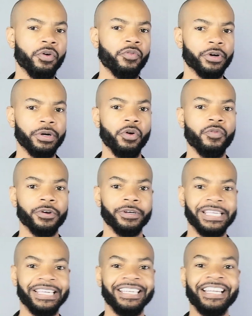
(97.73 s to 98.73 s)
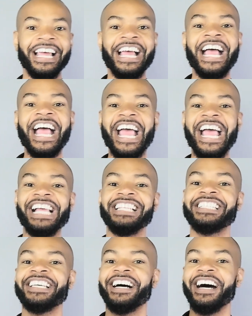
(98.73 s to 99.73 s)
and over and over again
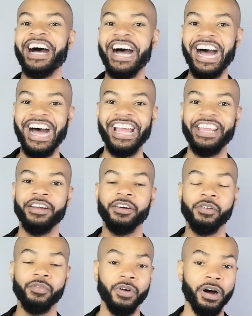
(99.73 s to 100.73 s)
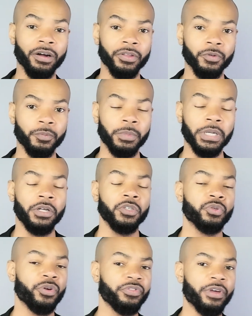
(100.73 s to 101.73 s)
at high volume.
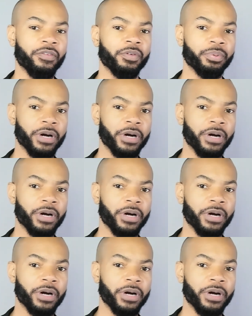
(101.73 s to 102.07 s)
So if you have a